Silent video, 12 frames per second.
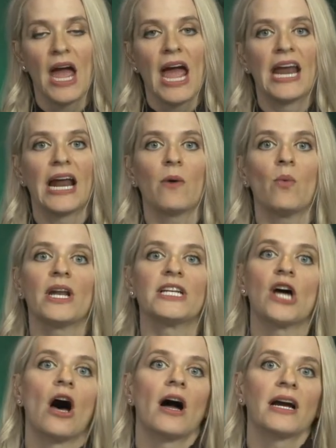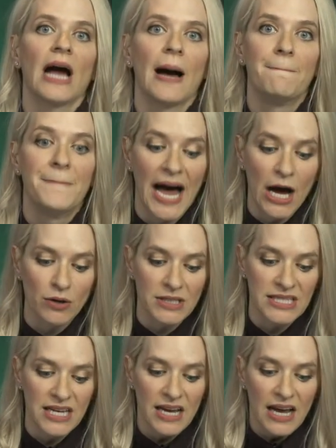And I want to talk
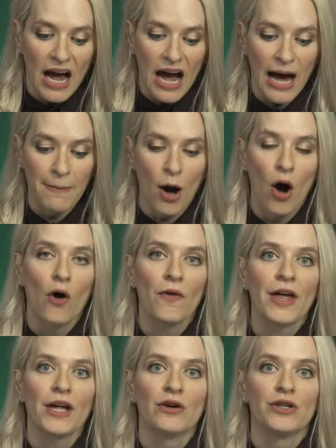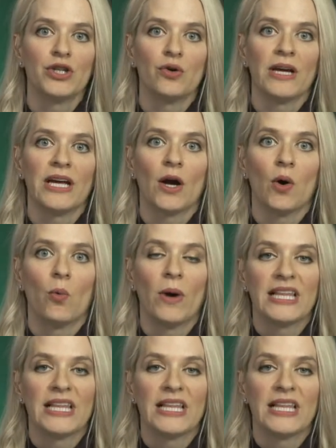about all that you're doing with